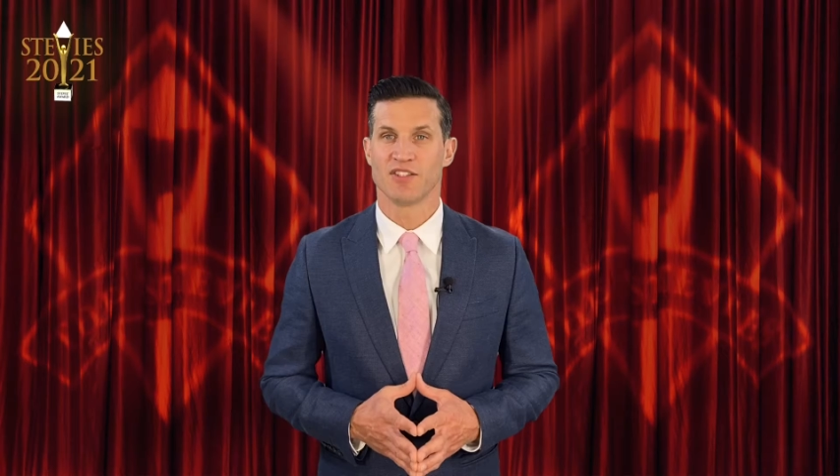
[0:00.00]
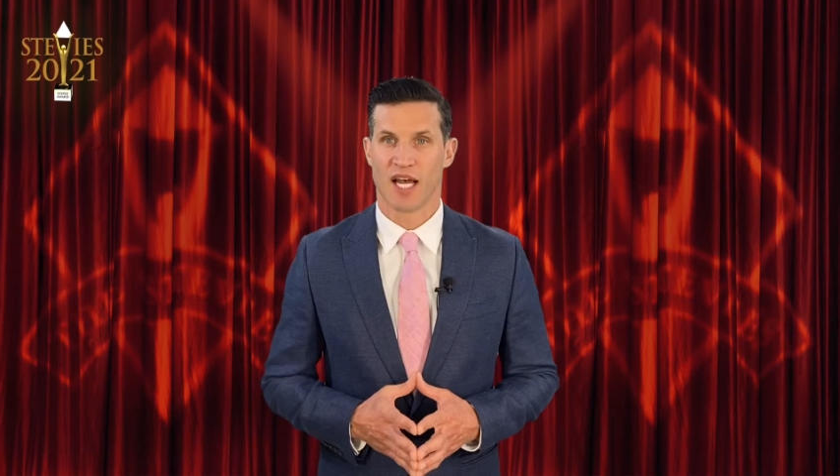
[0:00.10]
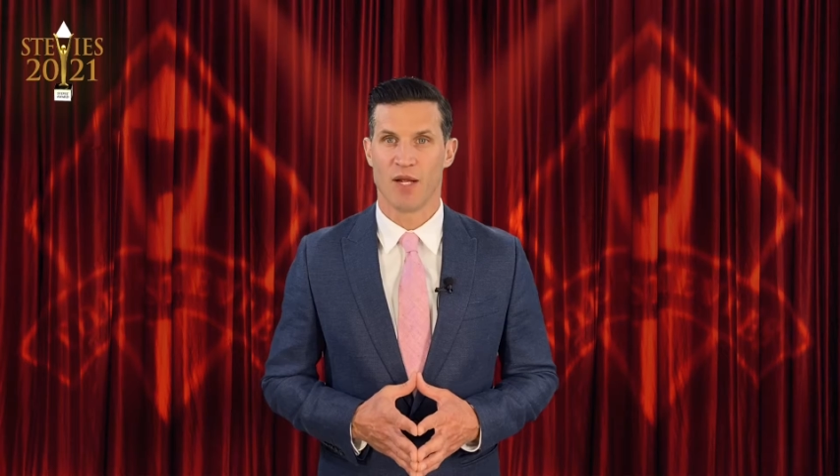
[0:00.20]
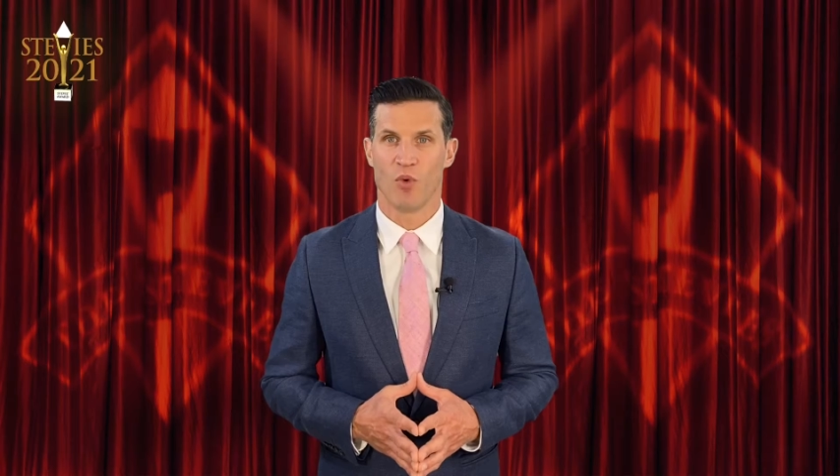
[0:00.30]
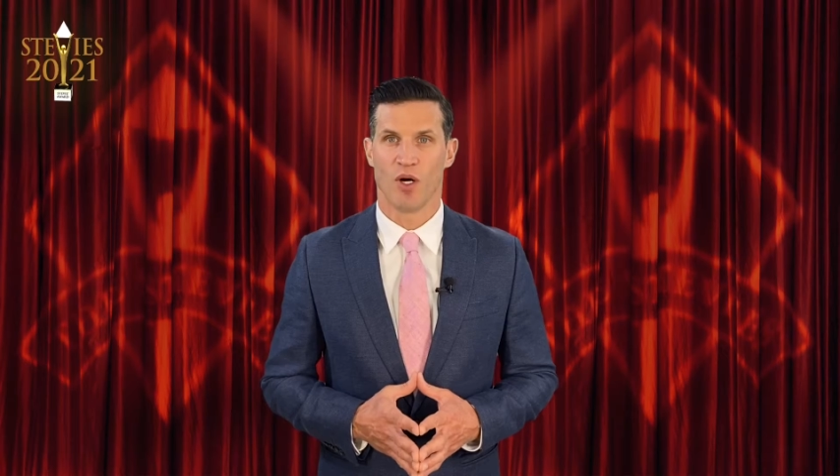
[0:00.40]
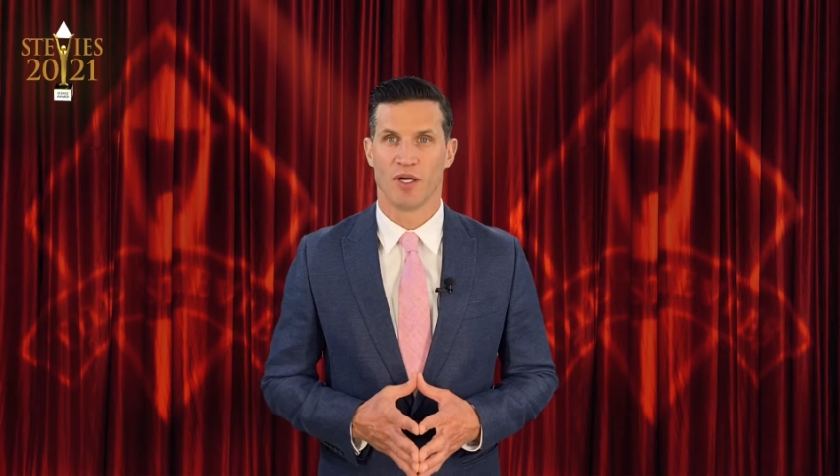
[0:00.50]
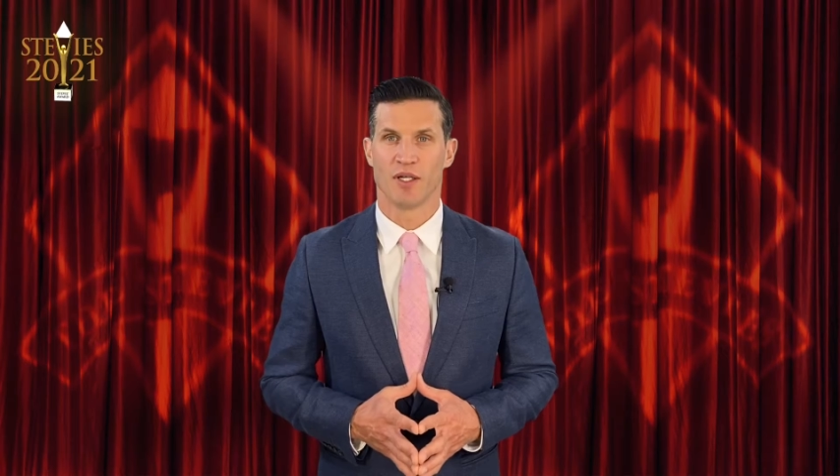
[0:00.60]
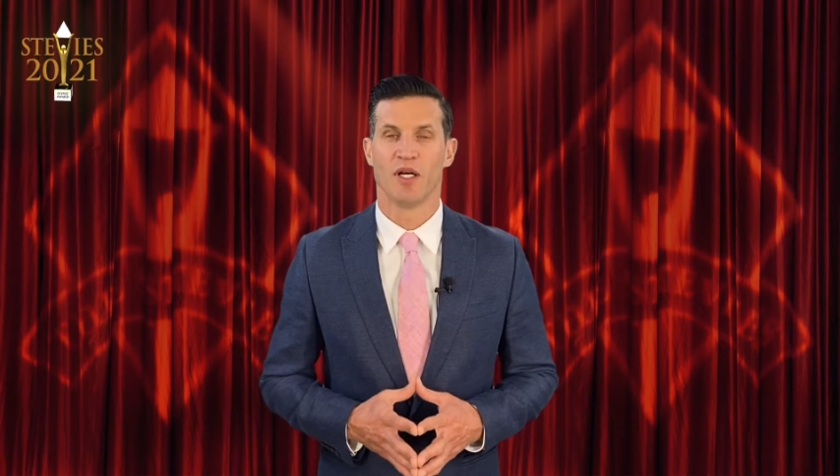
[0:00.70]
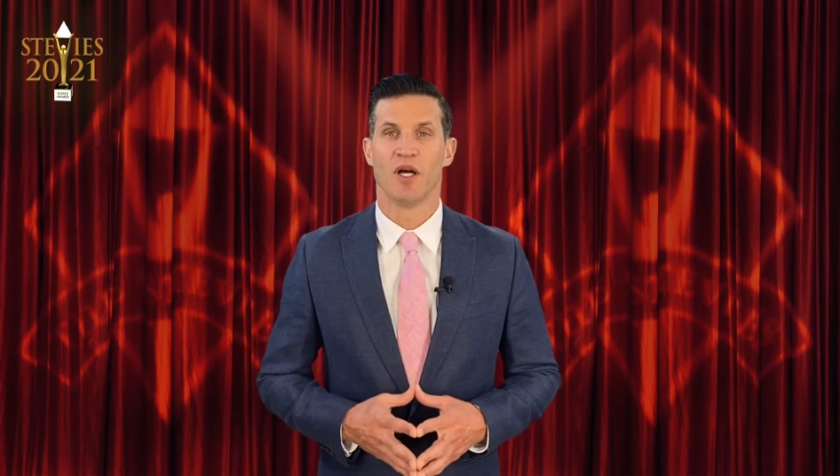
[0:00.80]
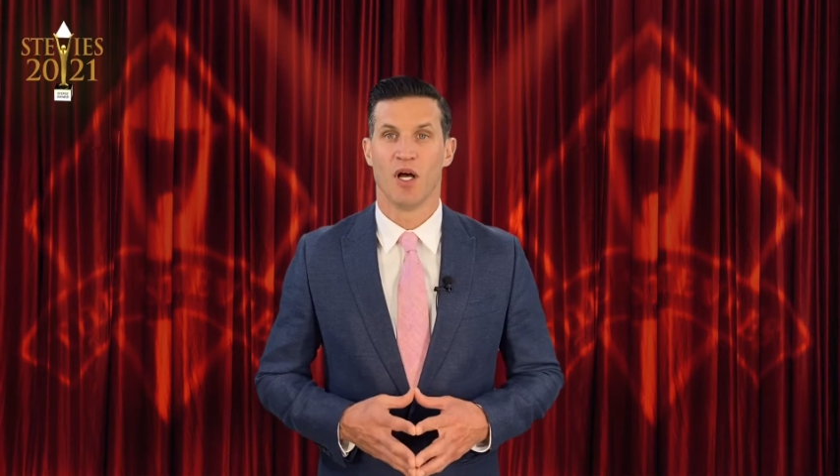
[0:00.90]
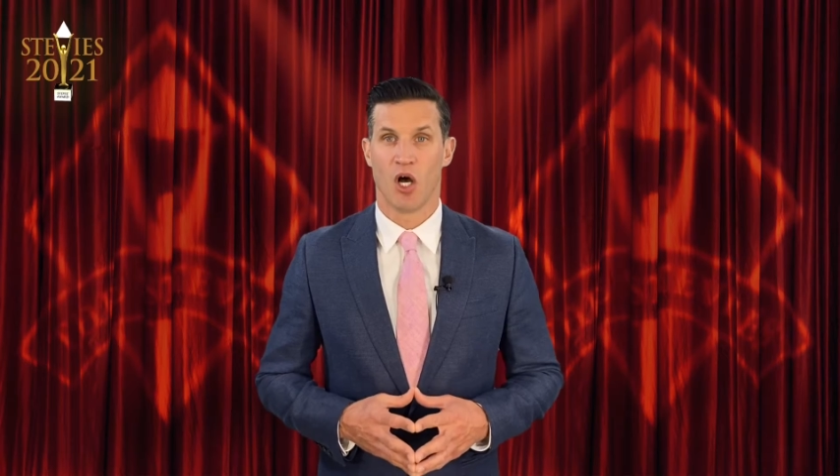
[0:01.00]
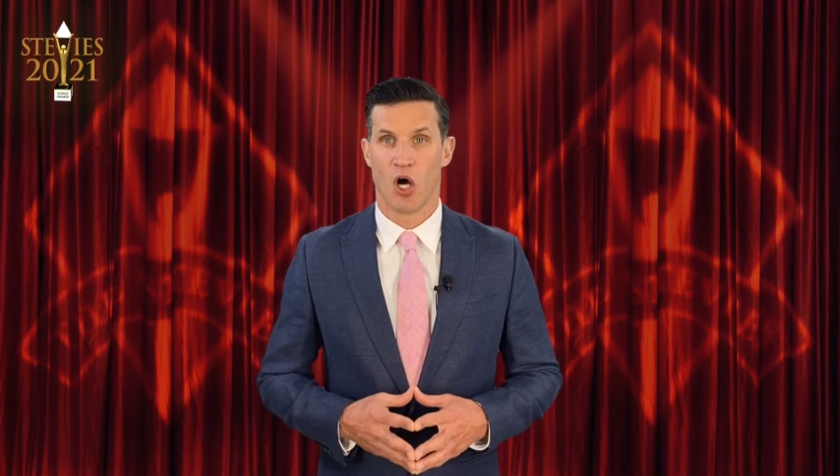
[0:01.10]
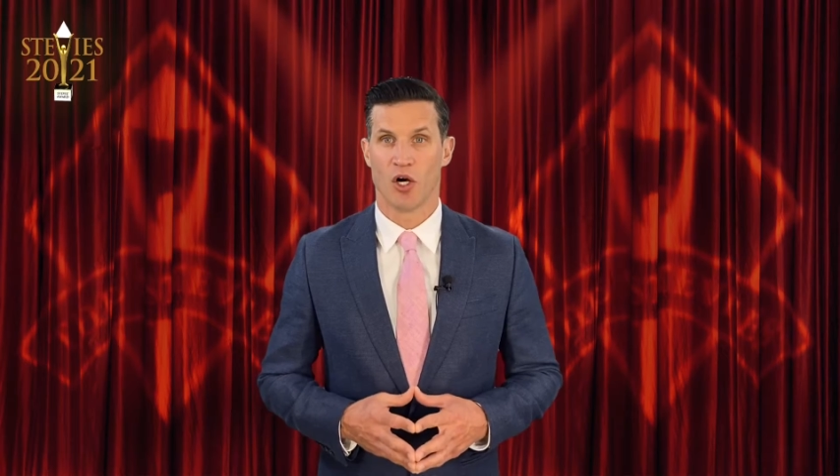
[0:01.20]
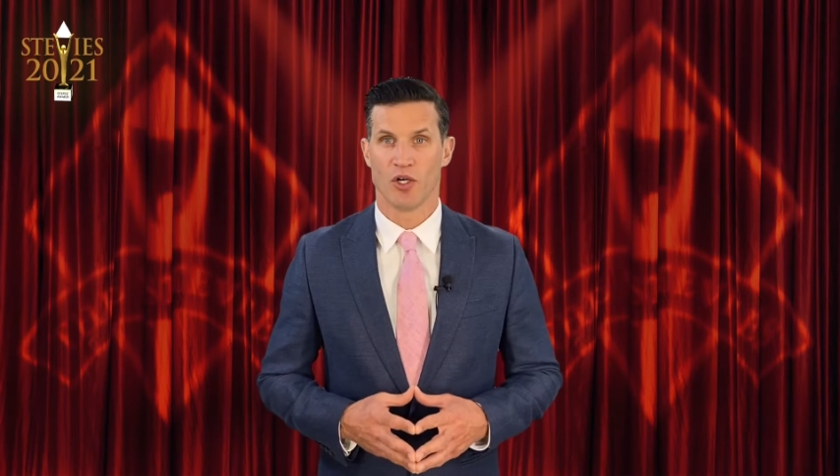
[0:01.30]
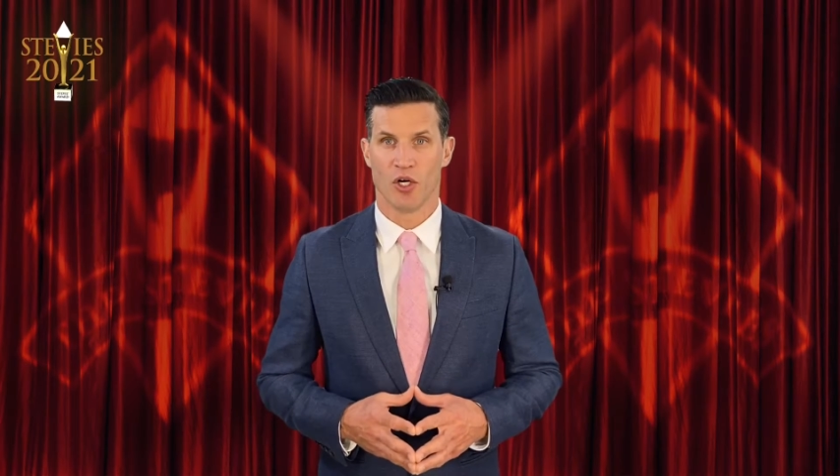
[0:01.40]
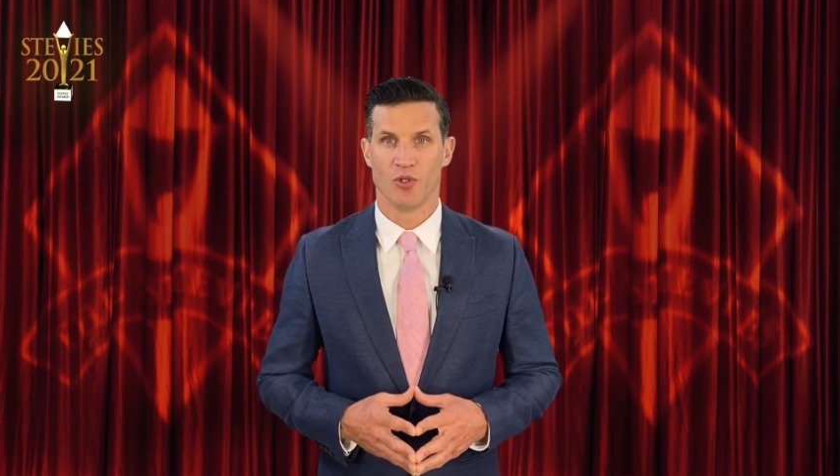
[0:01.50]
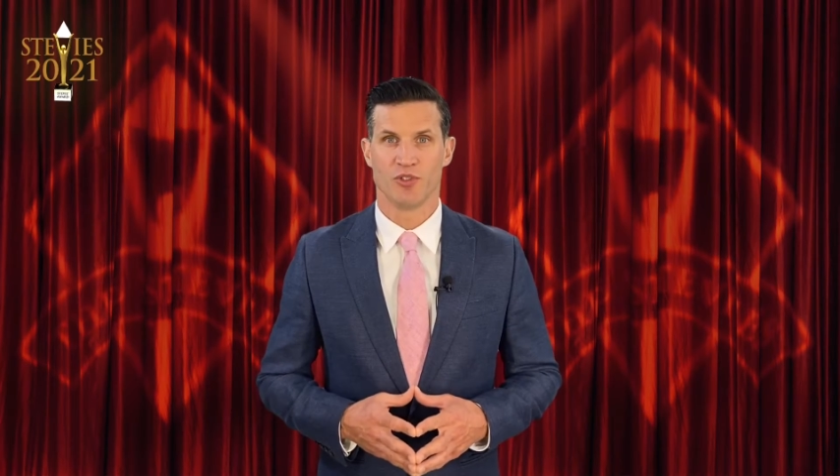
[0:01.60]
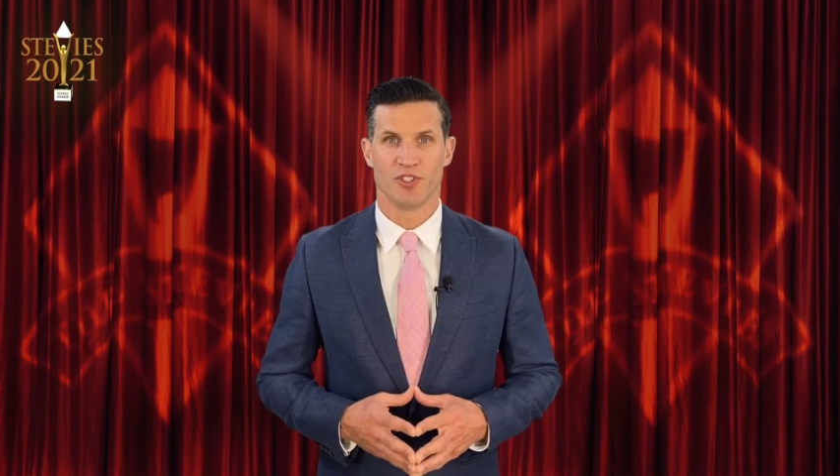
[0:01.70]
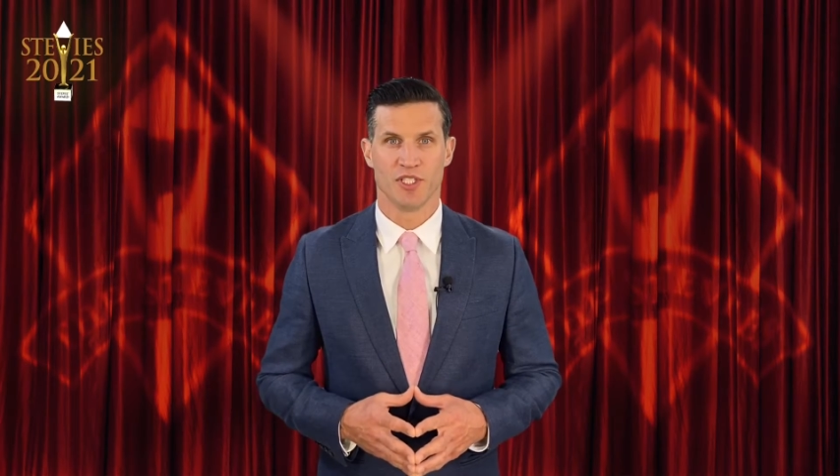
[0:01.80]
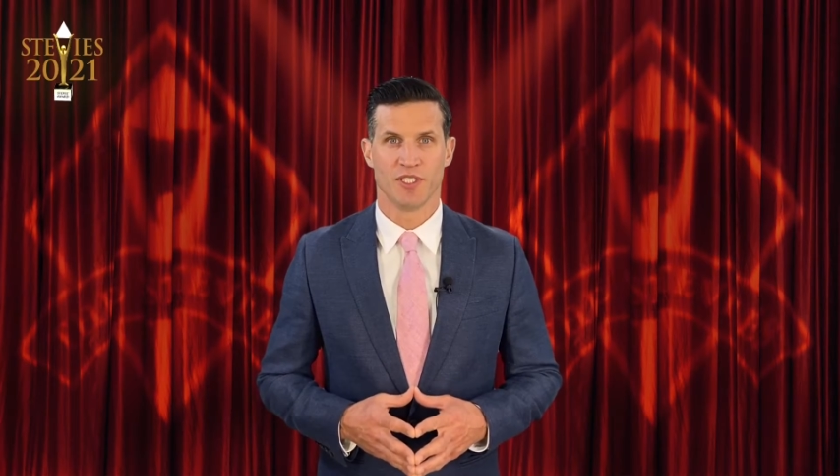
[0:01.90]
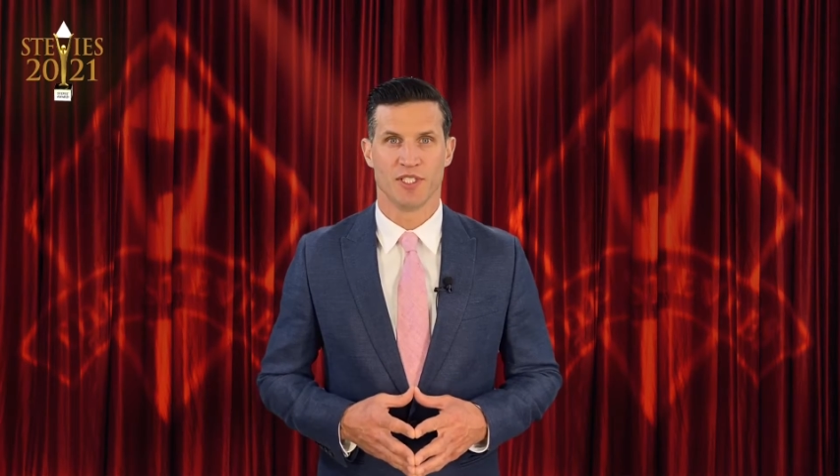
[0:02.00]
Taiwan, ROC.